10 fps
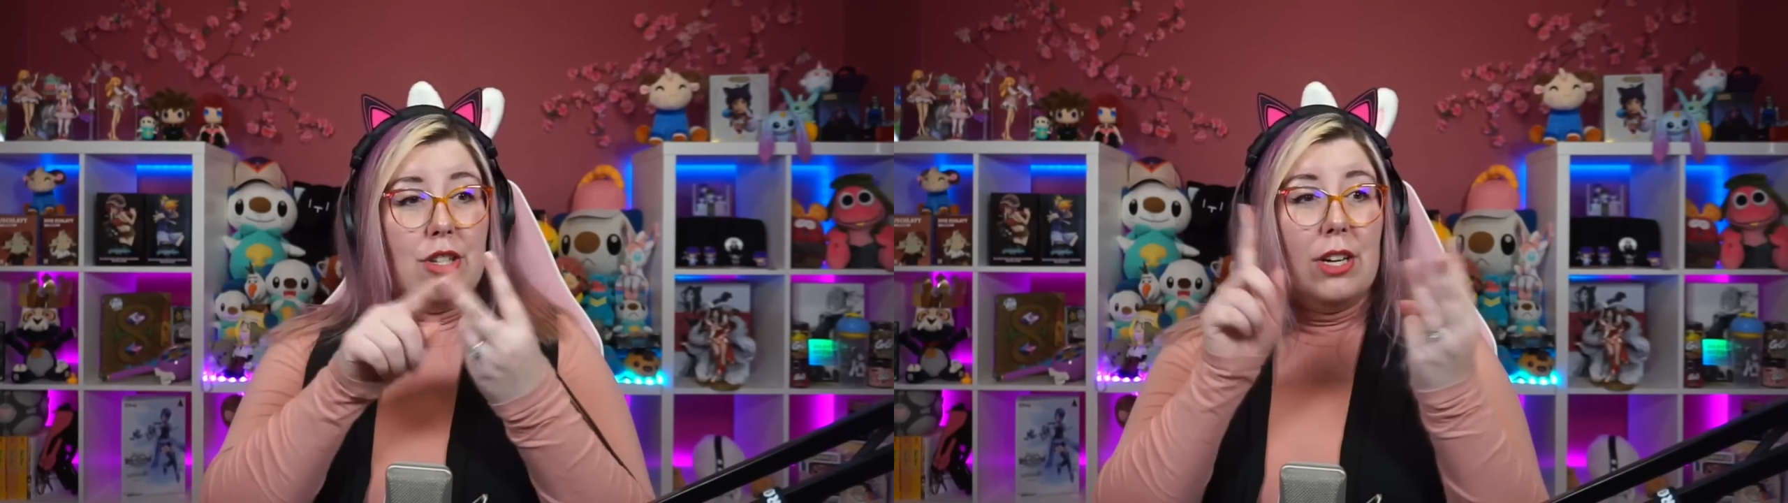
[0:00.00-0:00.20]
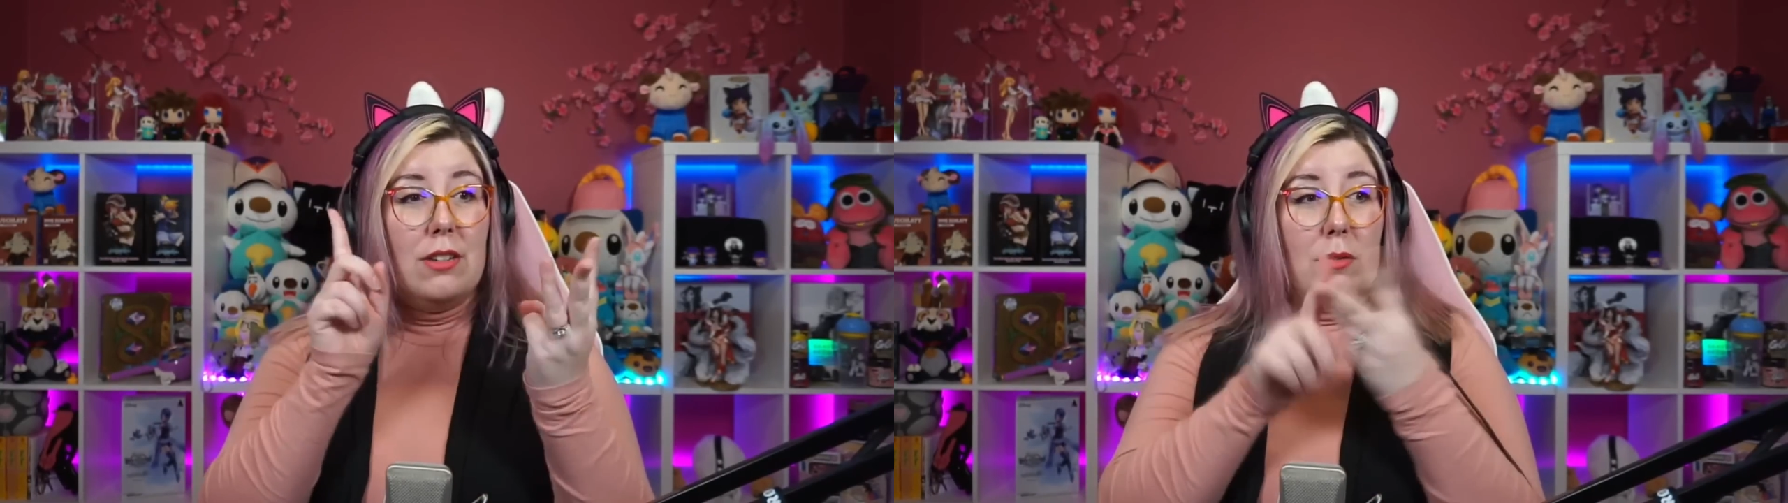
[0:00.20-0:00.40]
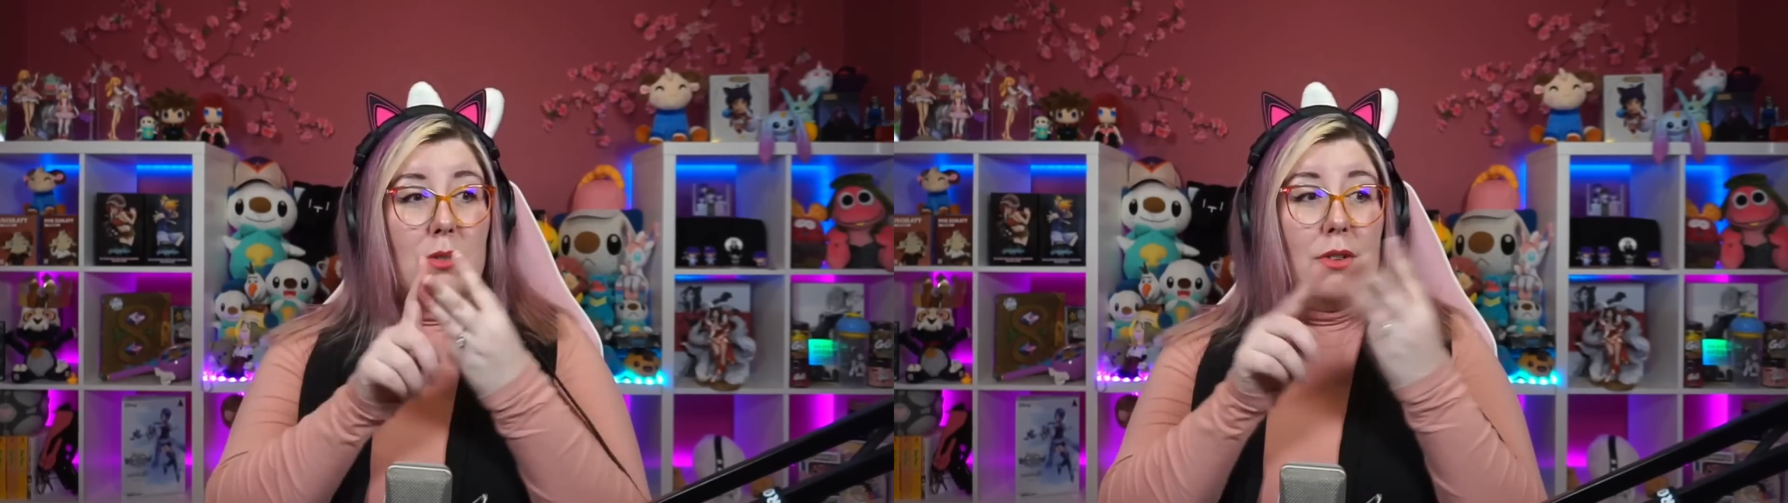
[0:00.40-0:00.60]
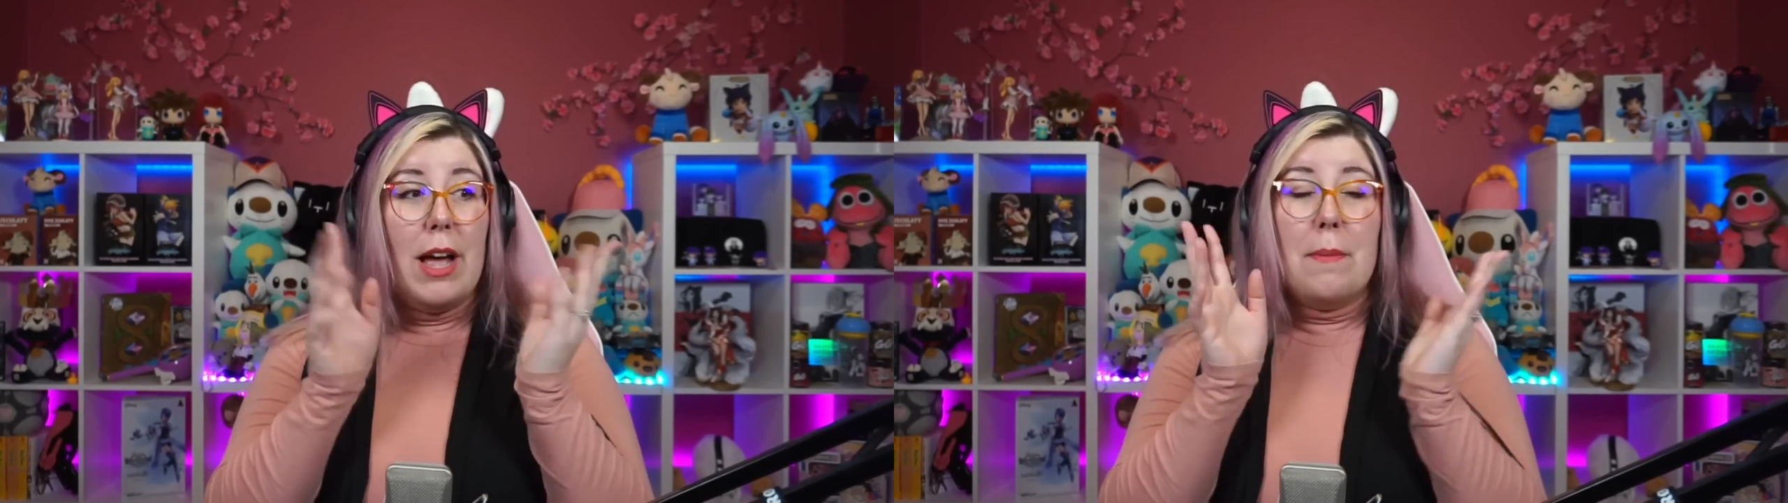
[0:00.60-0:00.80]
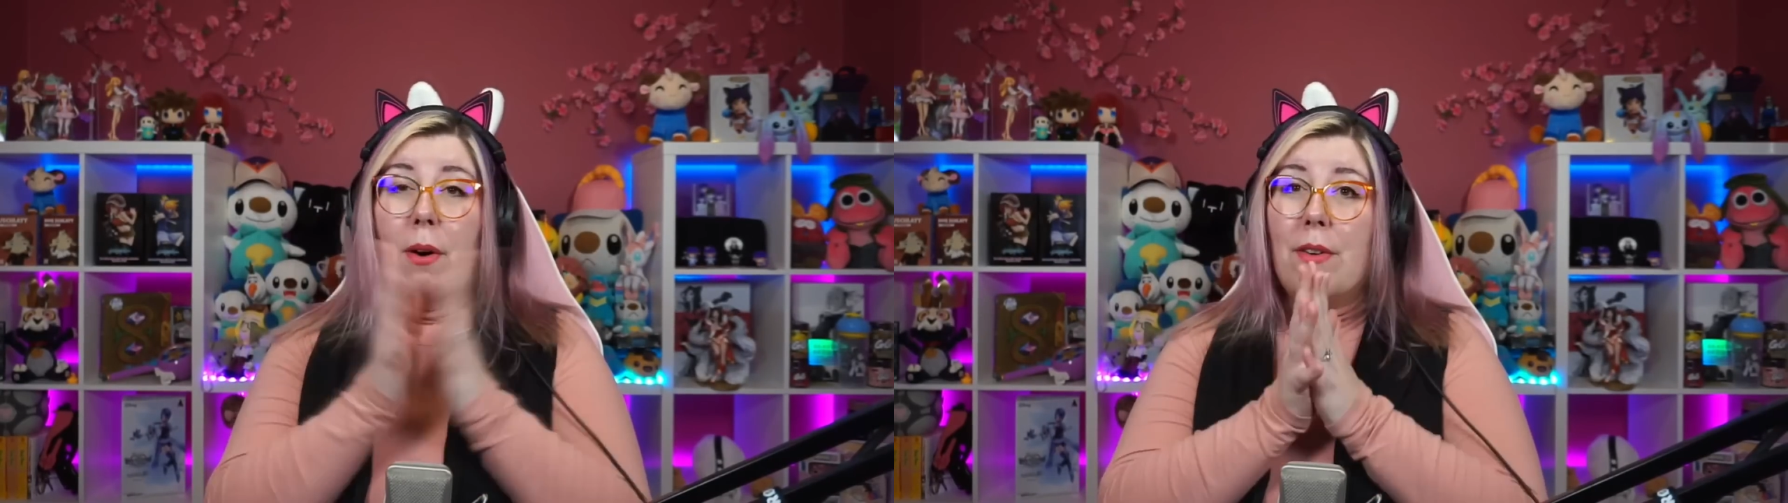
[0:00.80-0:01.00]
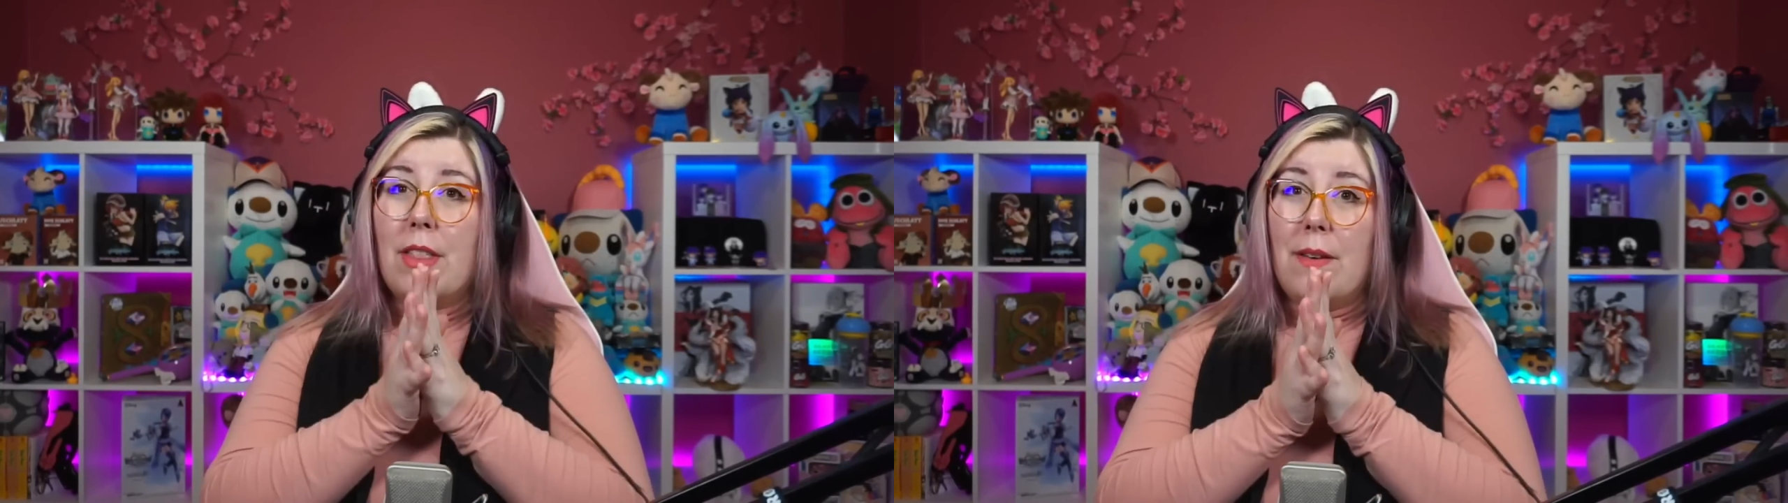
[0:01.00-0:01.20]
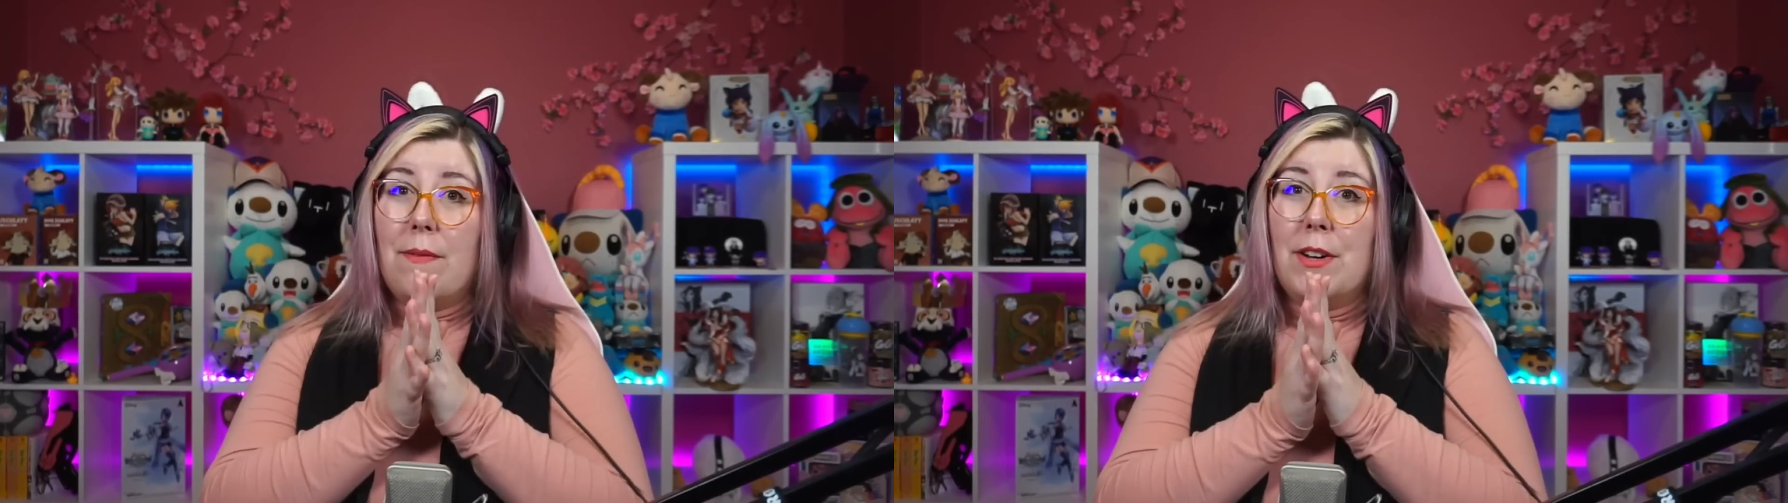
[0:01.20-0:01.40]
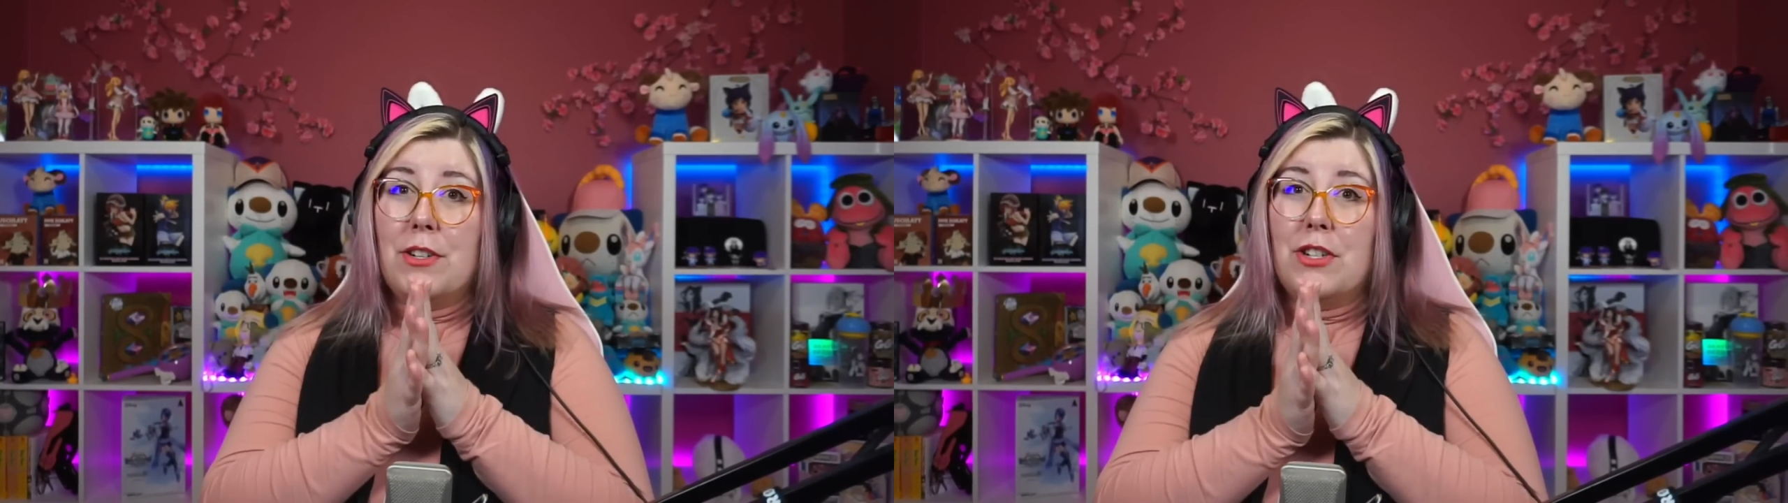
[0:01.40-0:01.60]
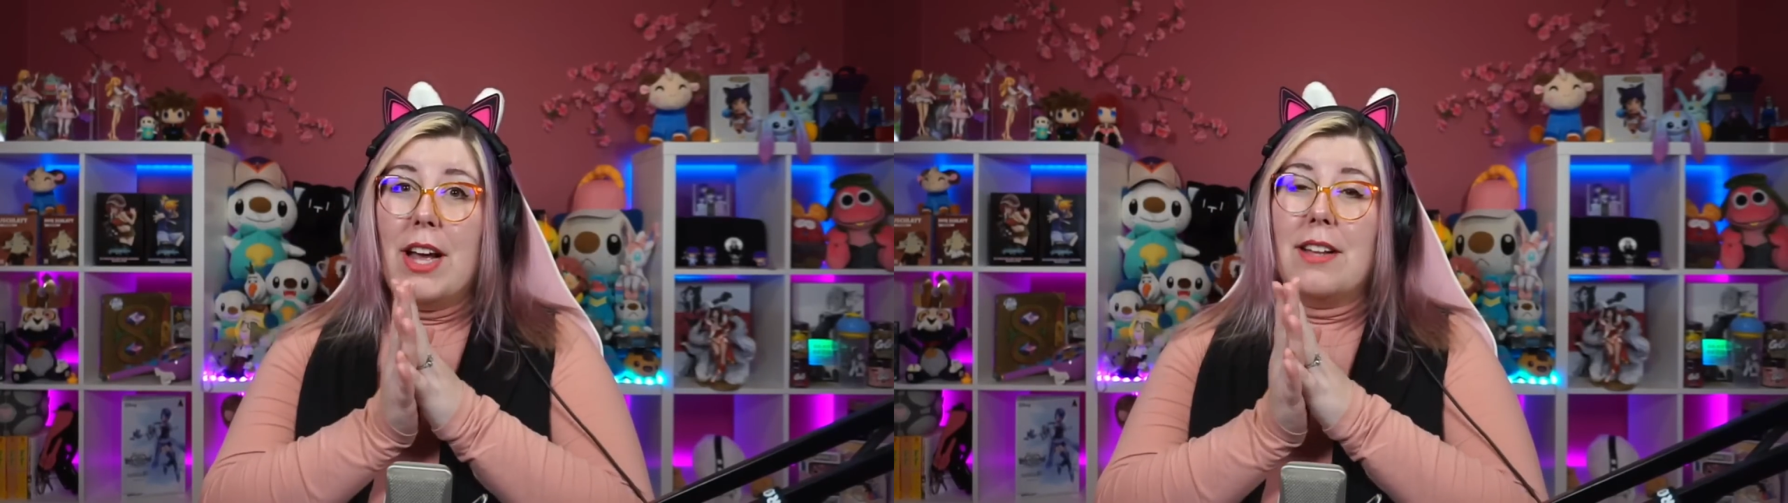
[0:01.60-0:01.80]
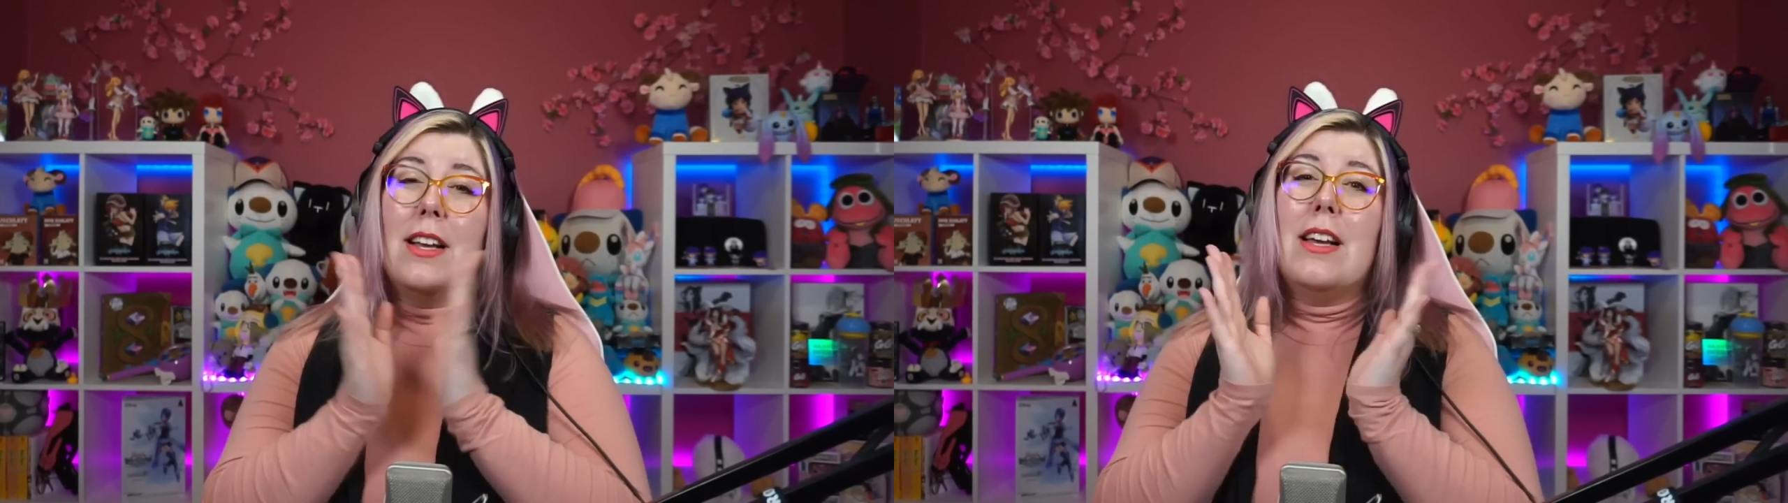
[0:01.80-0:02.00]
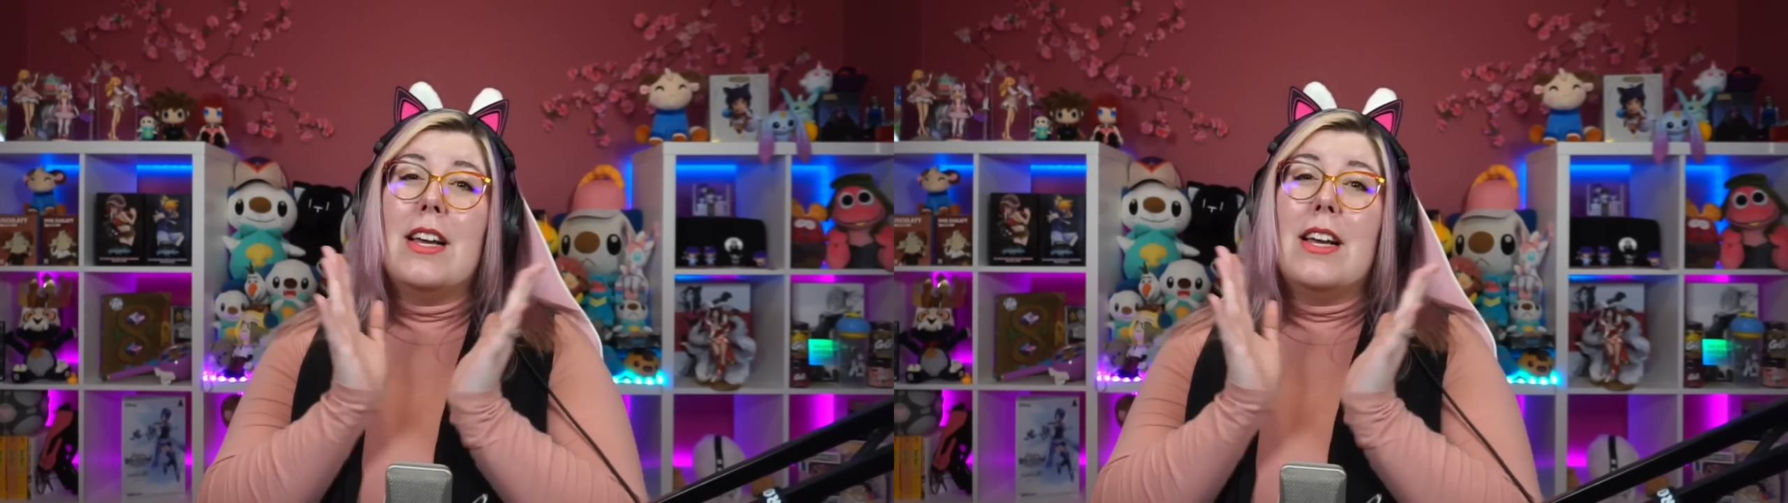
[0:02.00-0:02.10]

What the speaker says: share, subscribe, all that fun jazz.